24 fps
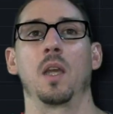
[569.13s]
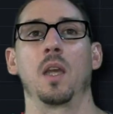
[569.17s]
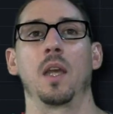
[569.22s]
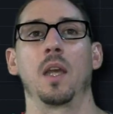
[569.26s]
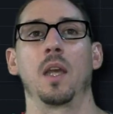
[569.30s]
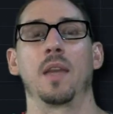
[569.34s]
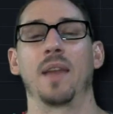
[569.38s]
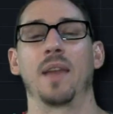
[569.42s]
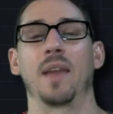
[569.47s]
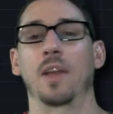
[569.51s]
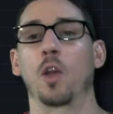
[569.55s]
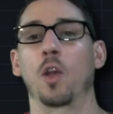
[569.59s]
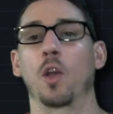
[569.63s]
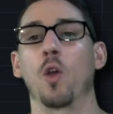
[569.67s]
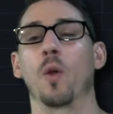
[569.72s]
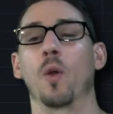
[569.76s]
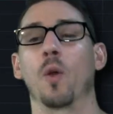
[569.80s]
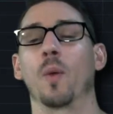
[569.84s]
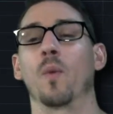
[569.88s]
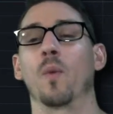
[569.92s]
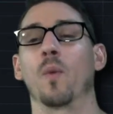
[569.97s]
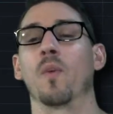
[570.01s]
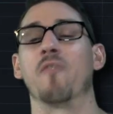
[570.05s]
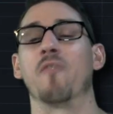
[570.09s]
that
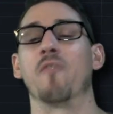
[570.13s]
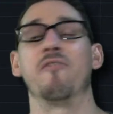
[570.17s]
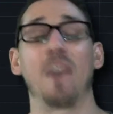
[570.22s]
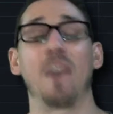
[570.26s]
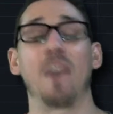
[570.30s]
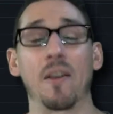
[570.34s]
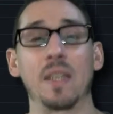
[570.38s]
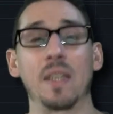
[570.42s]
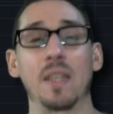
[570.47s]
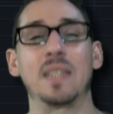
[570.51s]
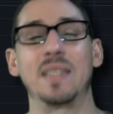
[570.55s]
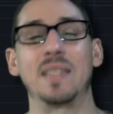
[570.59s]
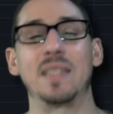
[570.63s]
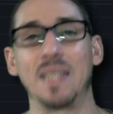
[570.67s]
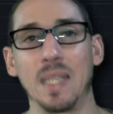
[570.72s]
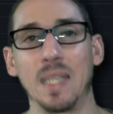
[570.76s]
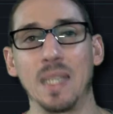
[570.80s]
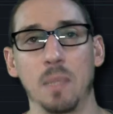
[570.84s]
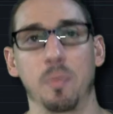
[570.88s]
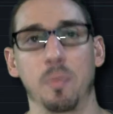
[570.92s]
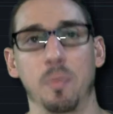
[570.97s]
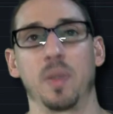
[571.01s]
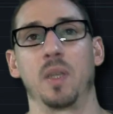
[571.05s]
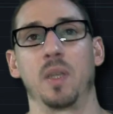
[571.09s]
go very
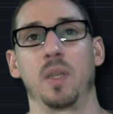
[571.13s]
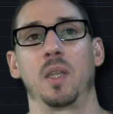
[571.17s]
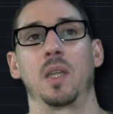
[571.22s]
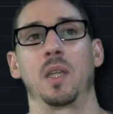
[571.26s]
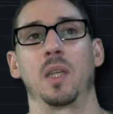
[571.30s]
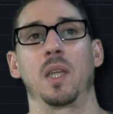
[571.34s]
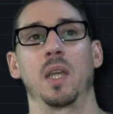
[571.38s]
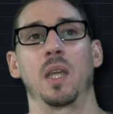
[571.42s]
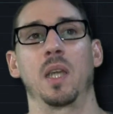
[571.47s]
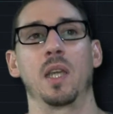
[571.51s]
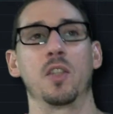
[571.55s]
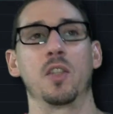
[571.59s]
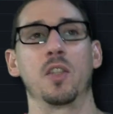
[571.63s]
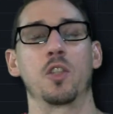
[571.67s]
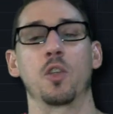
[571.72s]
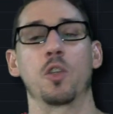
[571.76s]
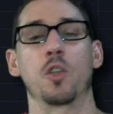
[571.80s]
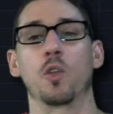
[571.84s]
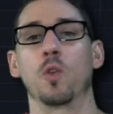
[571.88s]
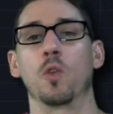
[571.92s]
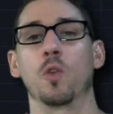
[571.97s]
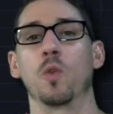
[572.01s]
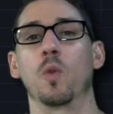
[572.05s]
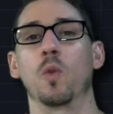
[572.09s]
deep
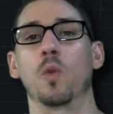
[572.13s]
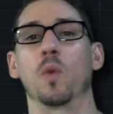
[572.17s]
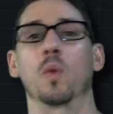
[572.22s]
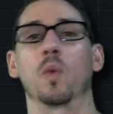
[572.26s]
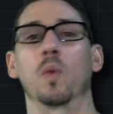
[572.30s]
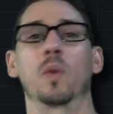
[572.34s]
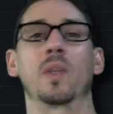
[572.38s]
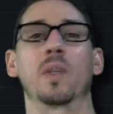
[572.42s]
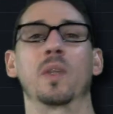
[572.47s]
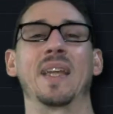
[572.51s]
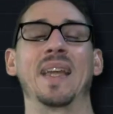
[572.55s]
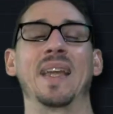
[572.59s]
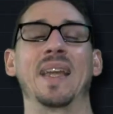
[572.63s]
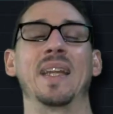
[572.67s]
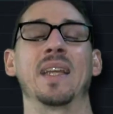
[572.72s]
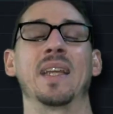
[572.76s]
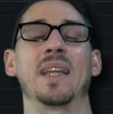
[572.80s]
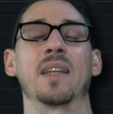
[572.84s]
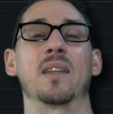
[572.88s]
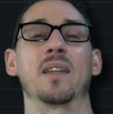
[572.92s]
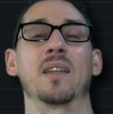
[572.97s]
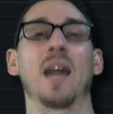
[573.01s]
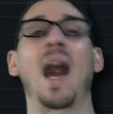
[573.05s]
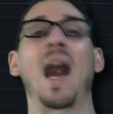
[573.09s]
into
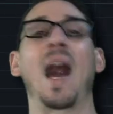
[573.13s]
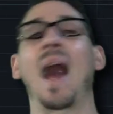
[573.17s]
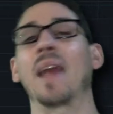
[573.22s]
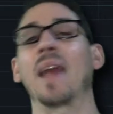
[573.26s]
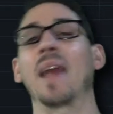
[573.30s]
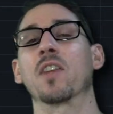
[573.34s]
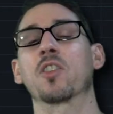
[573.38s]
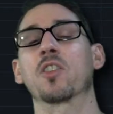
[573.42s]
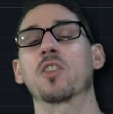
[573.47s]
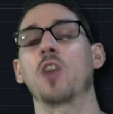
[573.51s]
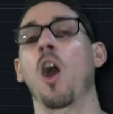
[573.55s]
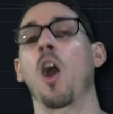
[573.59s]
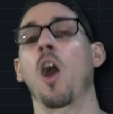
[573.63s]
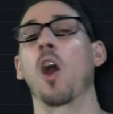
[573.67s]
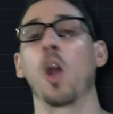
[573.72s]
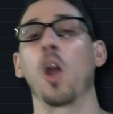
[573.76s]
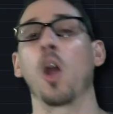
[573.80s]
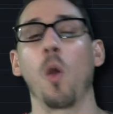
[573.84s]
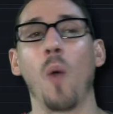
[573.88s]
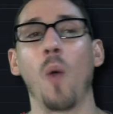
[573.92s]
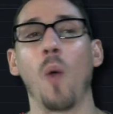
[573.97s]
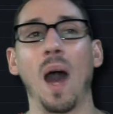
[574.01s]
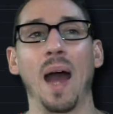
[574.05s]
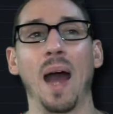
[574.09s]
gaining the highest
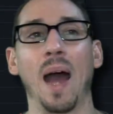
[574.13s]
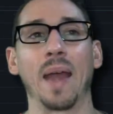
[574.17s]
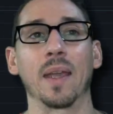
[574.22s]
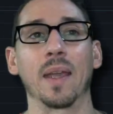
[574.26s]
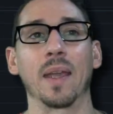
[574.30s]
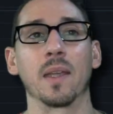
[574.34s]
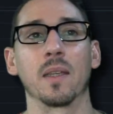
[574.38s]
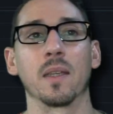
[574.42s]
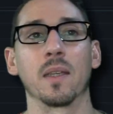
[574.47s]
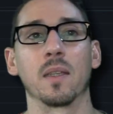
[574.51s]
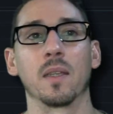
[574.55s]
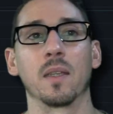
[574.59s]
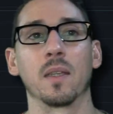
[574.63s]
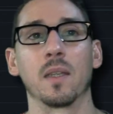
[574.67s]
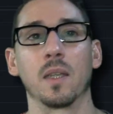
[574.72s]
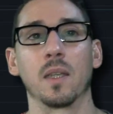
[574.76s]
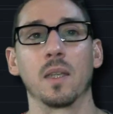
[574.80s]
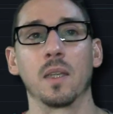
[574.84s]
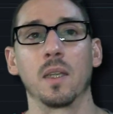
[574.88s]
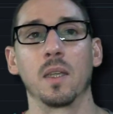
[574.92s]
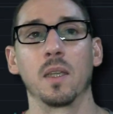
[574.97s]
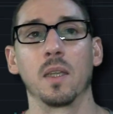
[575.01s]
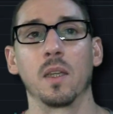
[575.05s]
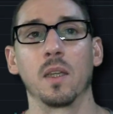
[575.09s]
ROI,
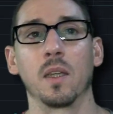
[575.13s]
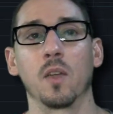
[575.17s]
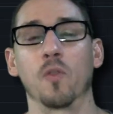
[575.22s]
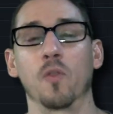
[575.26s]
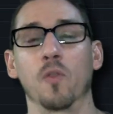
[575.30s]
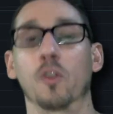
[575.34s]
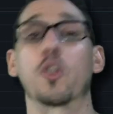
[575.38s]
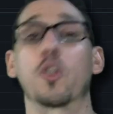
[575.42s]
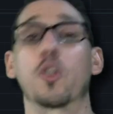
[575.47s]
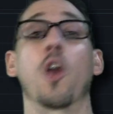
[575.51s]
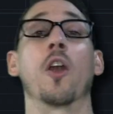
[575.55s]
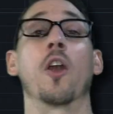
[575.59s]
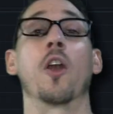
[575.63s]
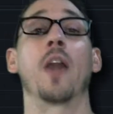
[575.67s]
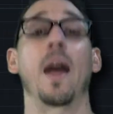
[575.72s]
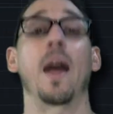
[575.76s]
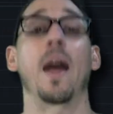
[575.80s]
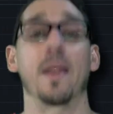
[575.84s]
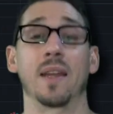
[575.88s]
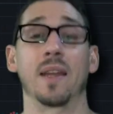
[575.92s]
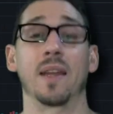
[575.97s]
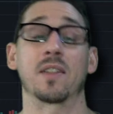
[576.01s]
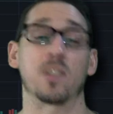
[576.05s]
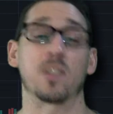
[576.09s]
return
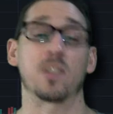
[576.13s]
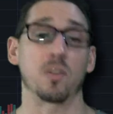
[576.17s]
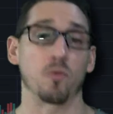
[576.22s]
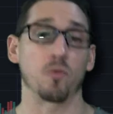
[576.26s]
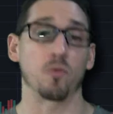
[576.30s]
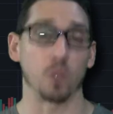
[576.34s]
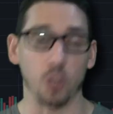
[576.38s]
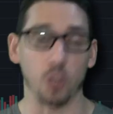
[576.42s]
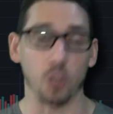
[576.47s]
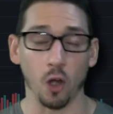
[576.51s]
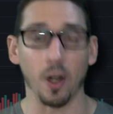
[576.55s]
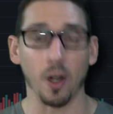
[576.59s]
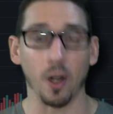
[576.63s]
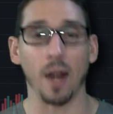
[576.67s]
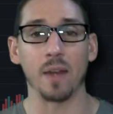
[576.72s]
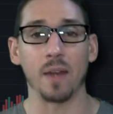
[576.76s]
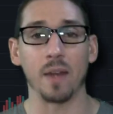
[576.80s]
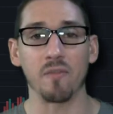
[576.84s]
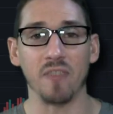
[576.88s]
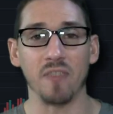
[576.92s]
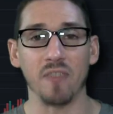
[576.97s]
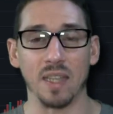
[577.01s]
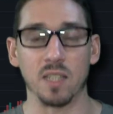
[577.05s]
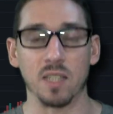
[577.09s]
on
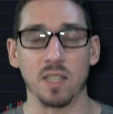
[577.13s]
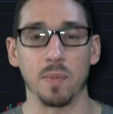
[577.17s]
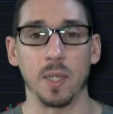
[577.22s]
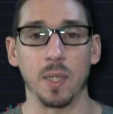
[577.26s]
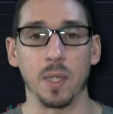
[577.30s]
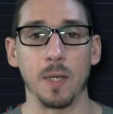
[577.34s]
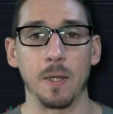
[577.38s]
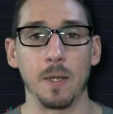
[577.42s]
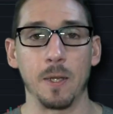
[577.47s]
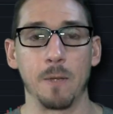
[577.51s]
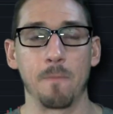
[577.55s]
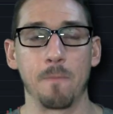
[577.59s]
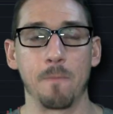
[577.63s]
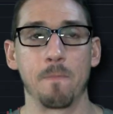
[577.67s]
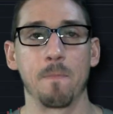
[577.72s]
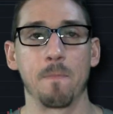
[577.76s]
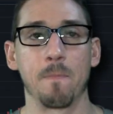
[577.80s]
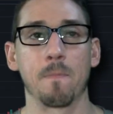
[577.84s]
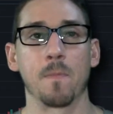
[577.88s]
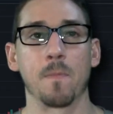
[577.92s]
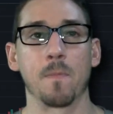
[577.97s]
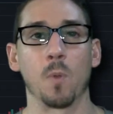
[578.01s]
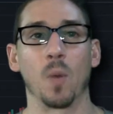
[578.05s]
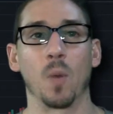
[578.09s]
investment.
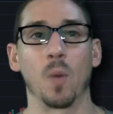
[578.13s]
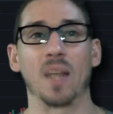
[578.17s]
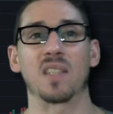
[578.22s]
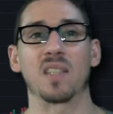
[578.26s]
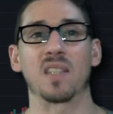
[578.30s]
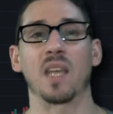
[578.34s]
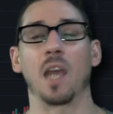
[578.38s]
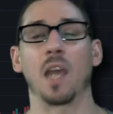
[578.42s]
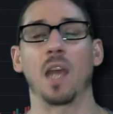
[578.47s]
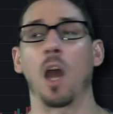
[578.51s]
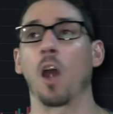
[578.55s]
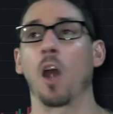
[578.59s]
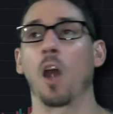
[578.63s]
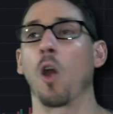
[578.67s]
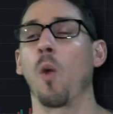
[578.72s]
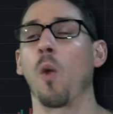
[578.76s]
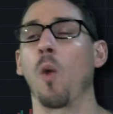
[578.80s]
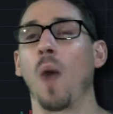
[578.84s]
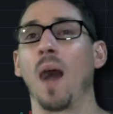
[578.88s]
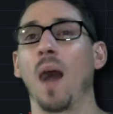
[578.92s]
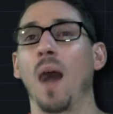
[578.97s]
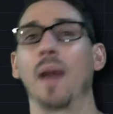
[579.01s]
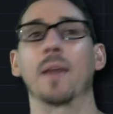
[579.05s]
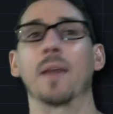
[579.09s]
When I say
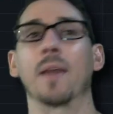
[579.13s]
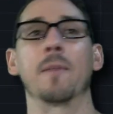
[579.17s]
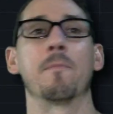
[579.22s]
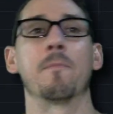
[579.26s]
ROI,